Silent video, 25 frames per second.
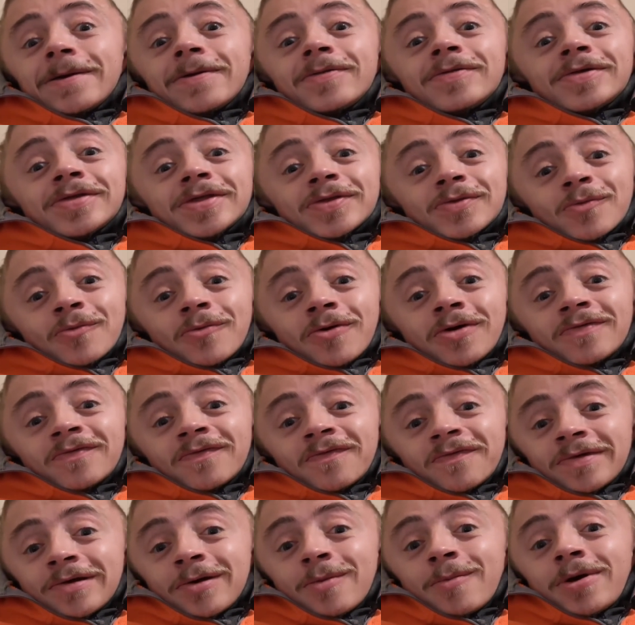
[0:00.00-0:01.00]
This one
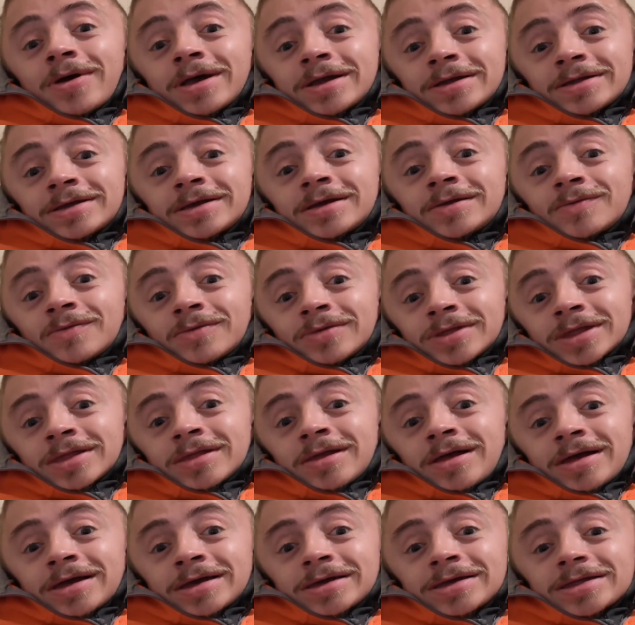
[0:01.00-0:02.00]
film I did was
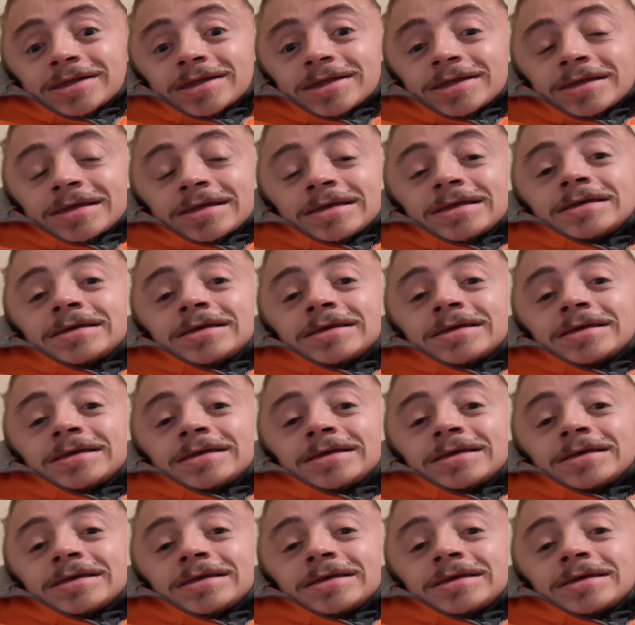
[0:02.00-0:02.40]
nice,